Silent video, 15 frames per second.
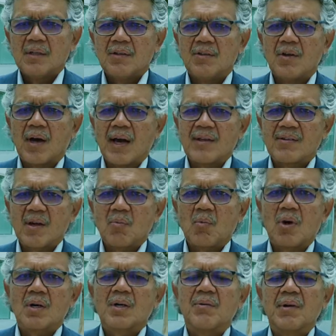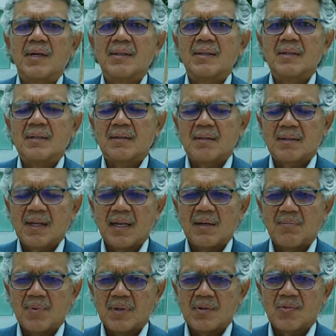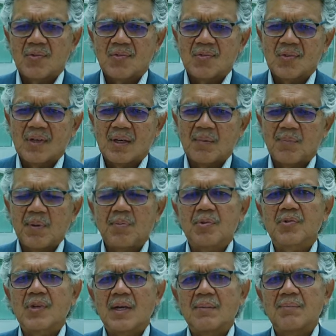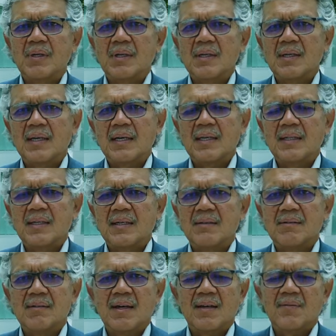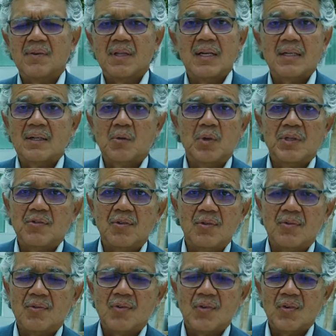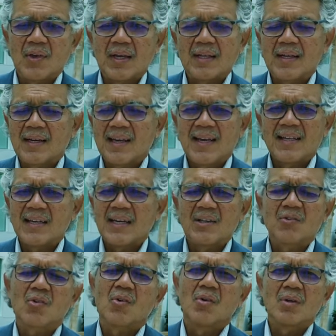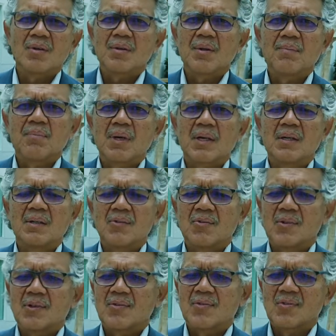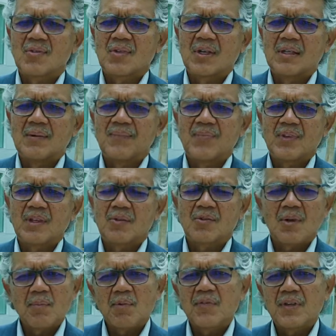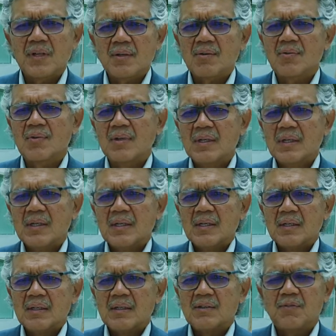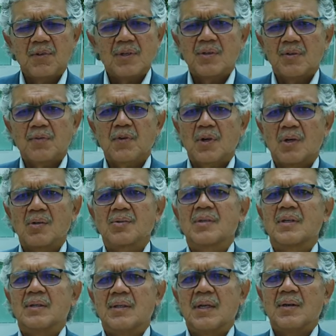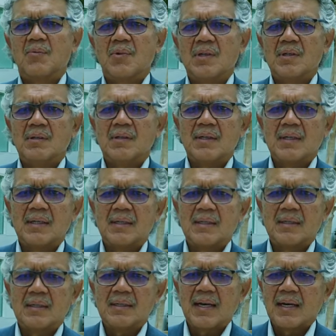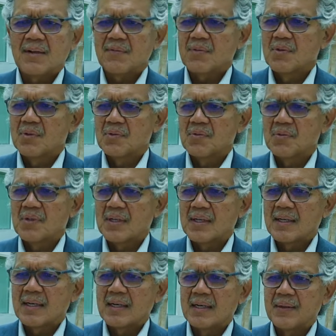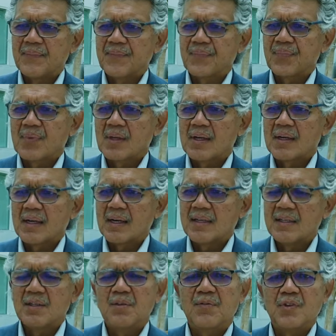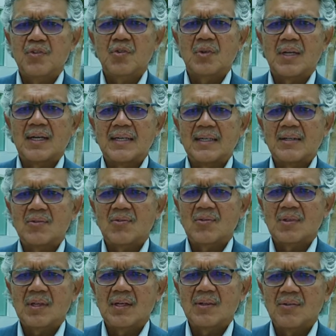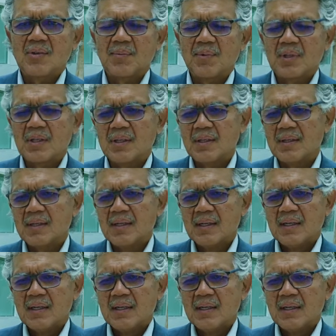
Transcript: You know, as I walk around the campus, uh, people stop me and they, they have a lot of questions. And I can't answer all of them because it's, um, you know, some of it is, is very difficult and, and we uh, have to um, uh, individualize uh, some of the,